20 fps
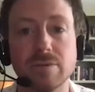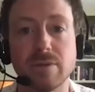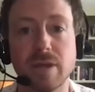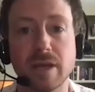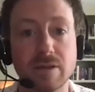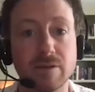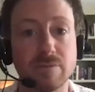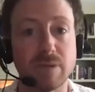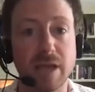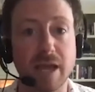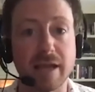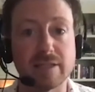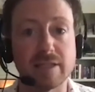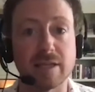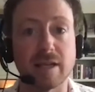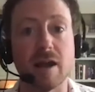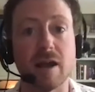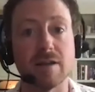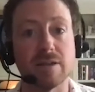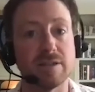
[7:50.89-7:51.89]
Like, that's the
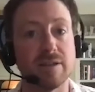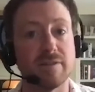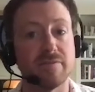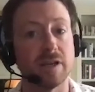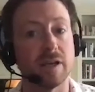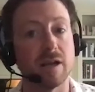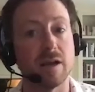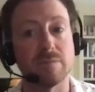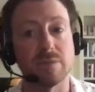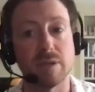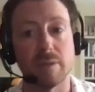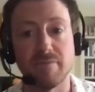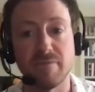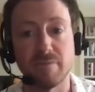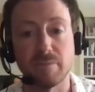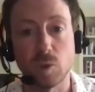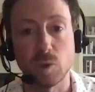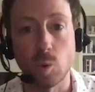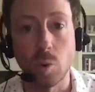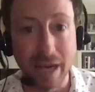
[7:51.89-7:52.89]
kind of stuff that comes up
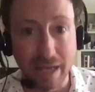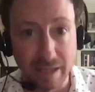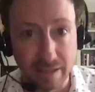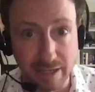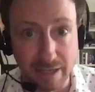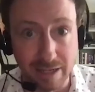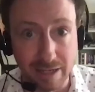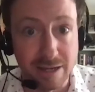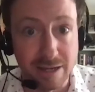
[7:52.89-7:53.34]
quickly,